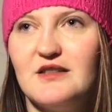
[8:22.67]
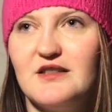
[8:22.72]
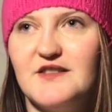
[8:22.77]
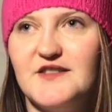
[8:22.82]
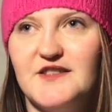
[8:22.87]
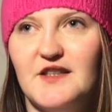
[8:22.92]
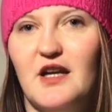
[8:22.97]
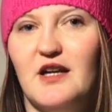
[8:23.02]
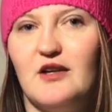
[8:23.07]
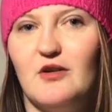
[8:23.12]

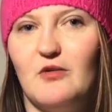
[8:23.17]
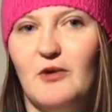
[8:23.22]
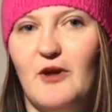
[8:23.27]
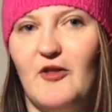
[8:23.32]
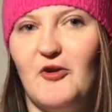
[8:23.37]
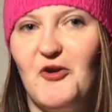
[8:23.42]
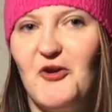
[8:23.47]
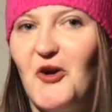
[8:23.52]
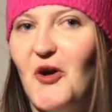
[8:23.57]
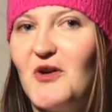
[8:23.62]
deciding
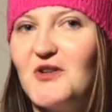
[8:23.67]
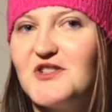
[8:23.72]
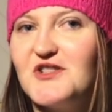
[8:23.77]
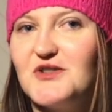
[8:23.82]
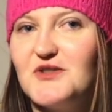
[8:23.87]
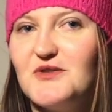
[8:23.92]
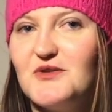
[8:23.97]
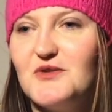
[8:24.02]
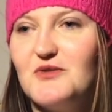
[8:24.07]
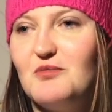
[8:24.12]
whether or not
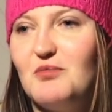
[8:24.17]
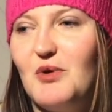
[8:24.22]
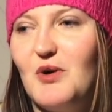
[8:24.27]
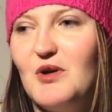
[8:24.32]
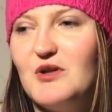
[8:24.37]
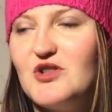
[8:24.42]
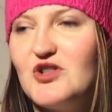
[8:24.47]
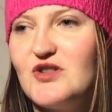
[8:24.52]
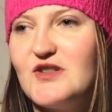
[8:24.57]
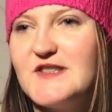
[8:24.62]
to
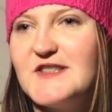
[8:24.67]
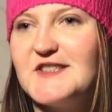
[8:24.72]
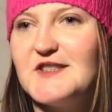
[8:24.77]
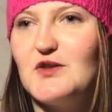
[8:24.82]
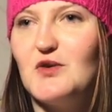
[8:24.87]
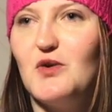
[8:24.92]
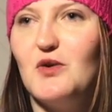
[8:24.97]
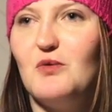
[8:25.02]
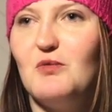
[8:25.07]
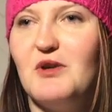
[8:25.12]
purchase,
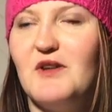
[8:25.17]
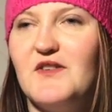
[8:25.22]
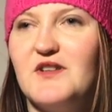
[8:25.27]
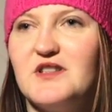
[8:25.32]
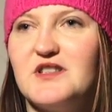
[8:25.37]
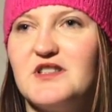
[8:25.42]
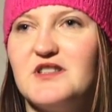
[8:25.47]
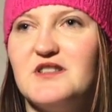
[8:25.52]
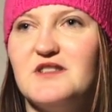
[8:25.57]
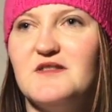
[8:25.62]
or
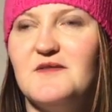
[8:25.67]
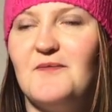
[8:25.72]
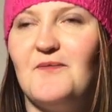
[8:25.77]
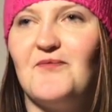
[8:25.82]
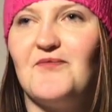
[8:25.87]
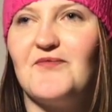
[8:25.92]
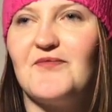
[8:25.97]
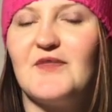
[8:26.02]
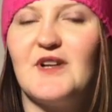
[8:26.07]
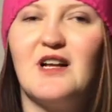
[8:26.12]
whether to...
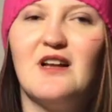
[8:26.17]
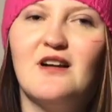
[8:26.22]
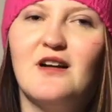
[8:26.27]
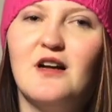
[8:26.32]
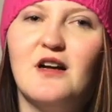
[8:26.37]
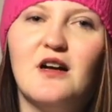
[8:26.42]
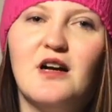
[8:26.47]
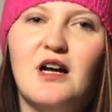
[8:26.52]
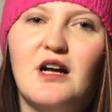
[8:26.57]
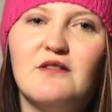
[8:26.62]

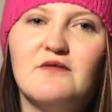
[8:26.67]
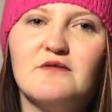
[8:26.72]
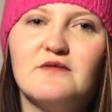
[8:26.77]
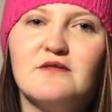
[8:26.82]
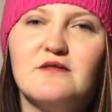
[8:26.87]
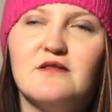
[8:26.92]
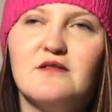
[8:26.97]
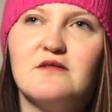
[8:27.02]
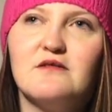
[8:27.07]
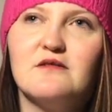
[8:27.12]
I
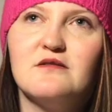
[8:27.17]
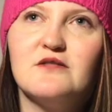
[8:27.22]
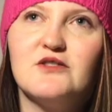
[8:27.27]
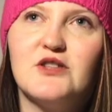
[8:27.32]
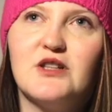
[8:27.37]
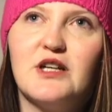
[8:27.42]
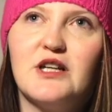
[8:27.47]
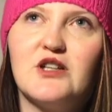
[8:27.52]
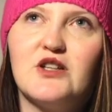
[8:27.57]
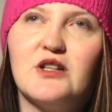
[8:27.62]

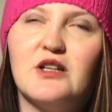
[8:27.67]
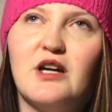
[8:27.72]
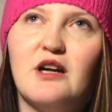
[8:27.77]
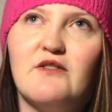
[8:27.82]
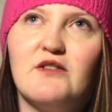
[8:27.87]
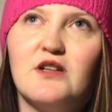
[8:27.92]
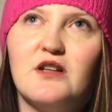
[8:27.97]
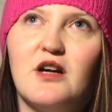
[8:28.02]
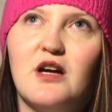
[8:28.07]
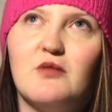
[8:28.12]
don't actually
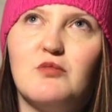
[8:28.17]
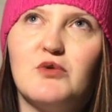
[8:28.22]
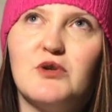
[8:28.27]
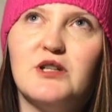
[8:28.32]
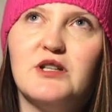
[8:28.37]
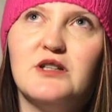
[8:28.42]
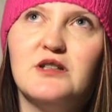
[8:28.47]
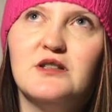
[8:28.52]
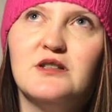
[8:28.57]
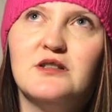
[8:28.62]
have a
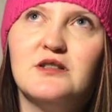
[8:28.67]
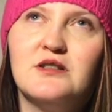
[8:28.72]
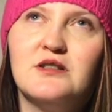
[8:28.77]
library.